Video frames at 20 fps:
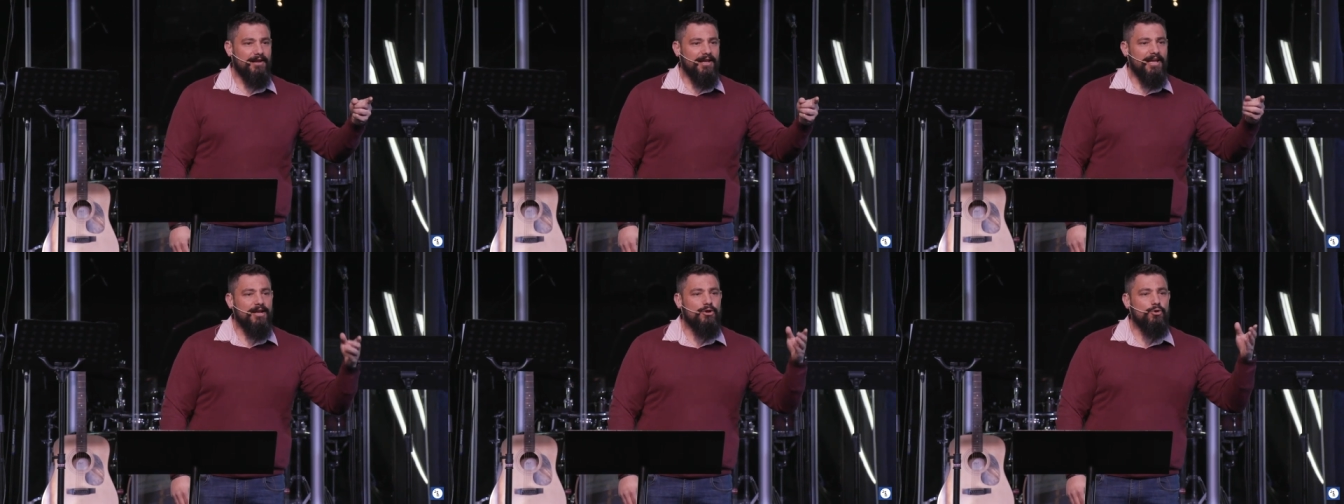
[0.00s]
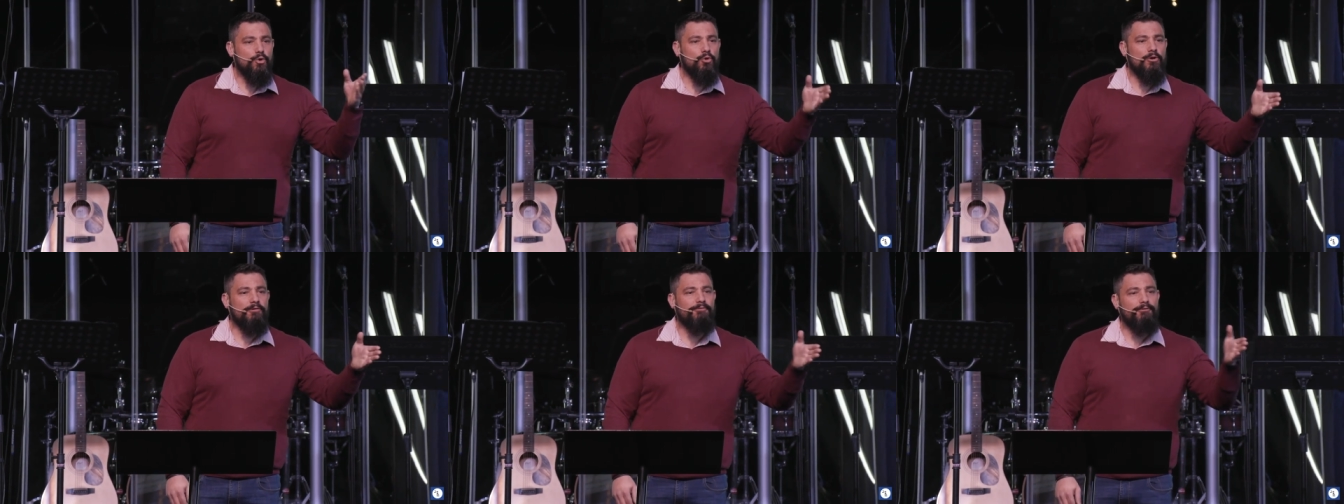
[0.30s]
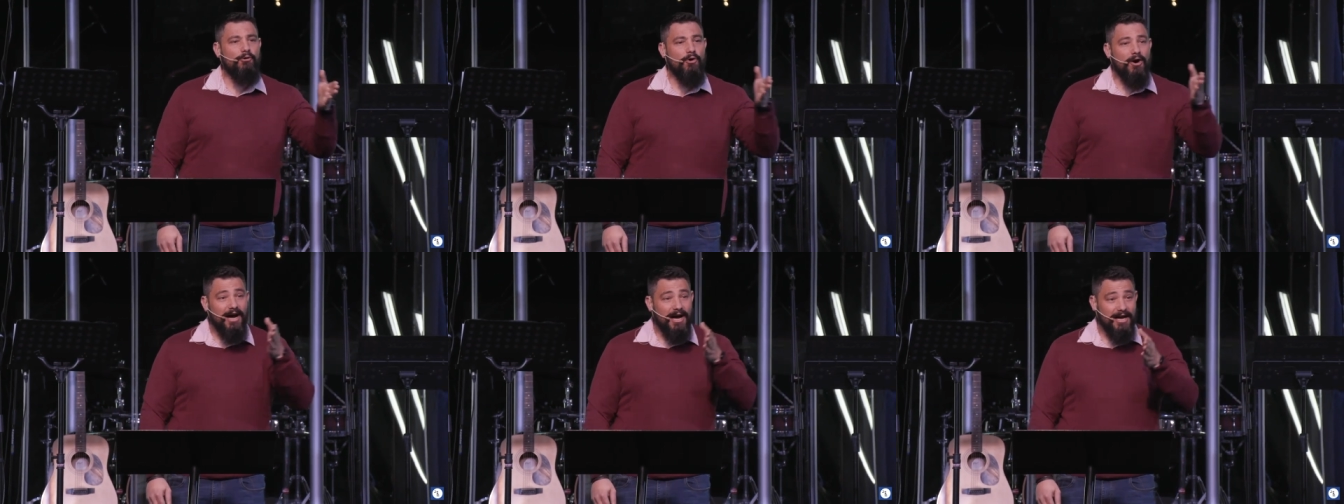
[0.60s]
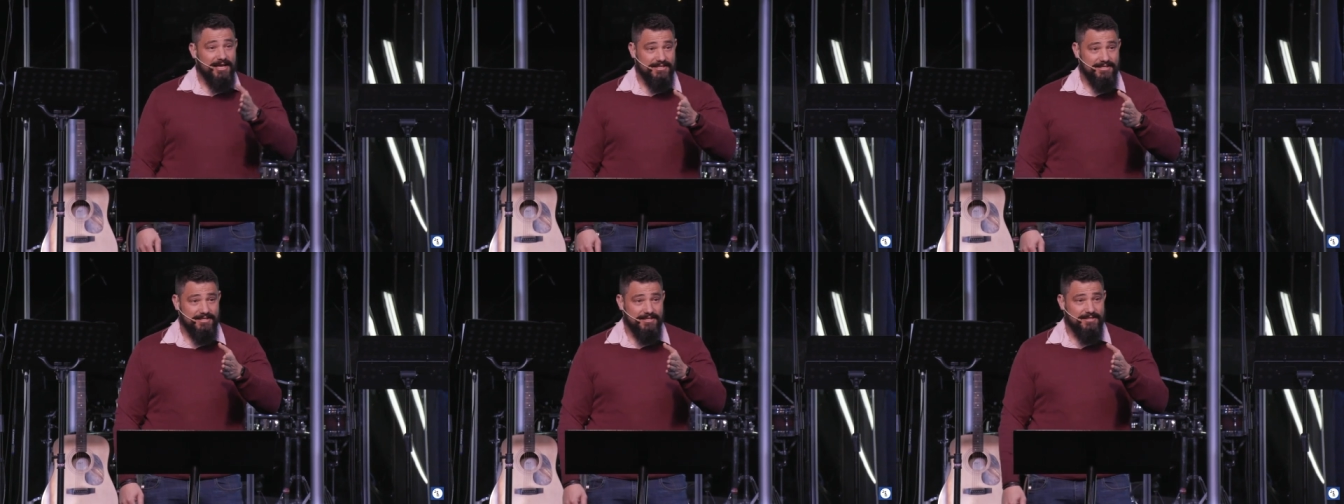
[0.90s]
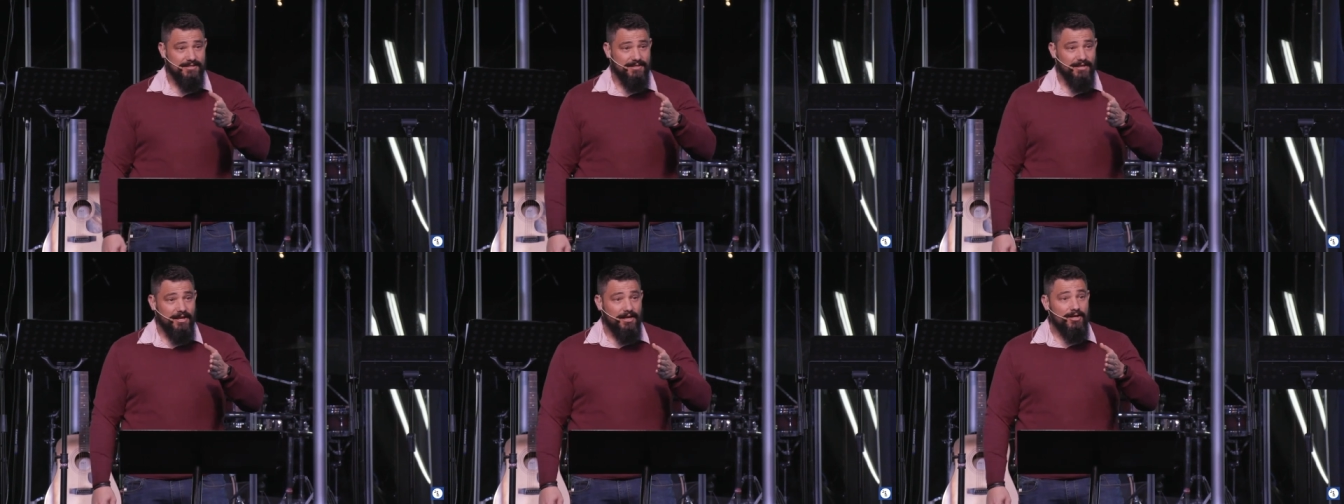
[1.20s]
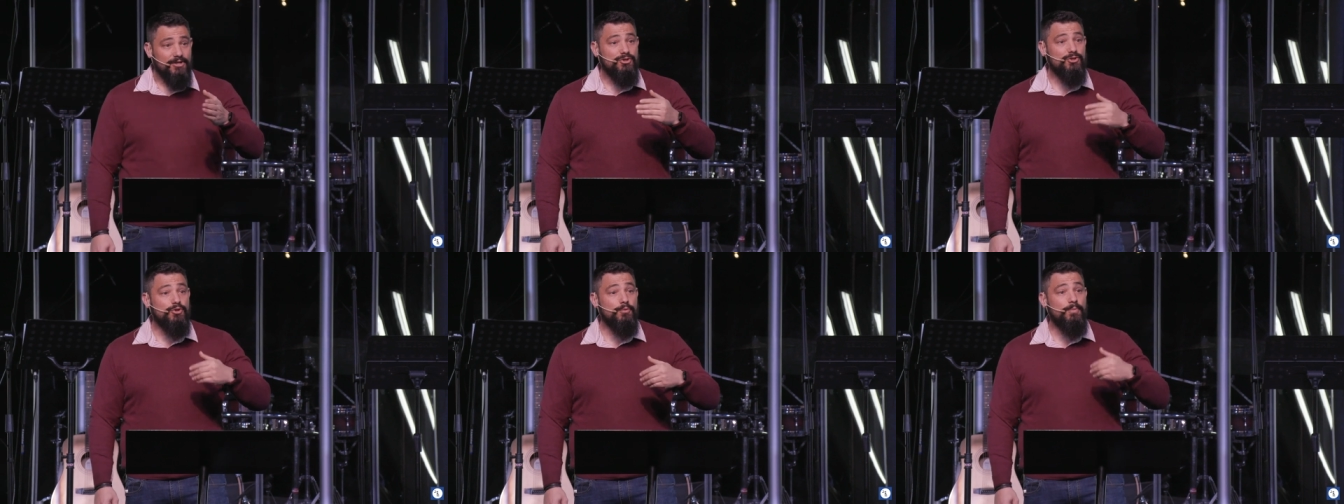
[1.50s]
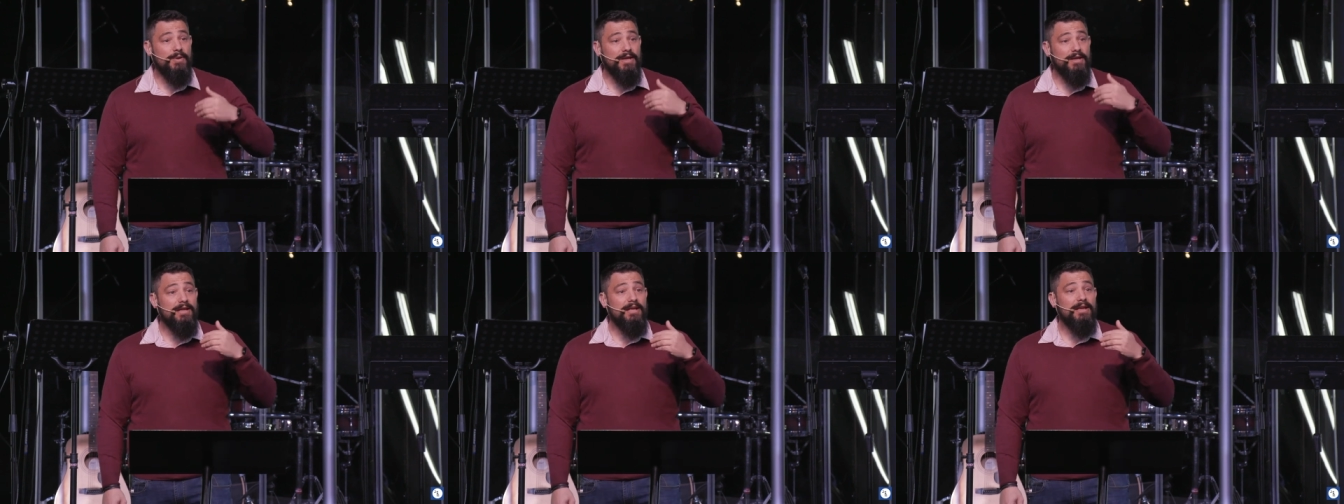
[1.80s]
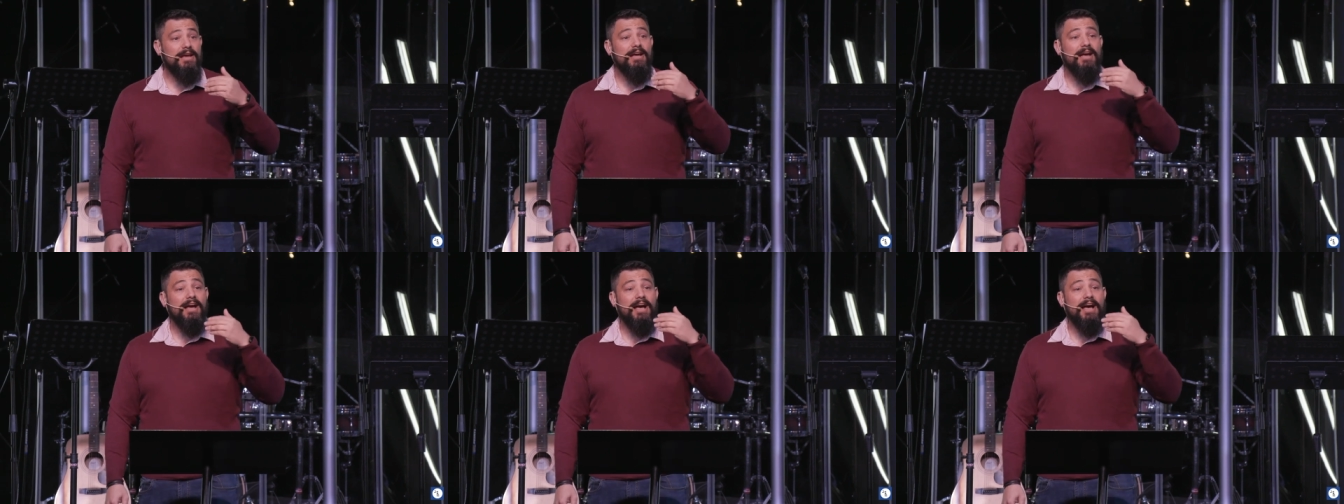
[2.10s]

in order for us to be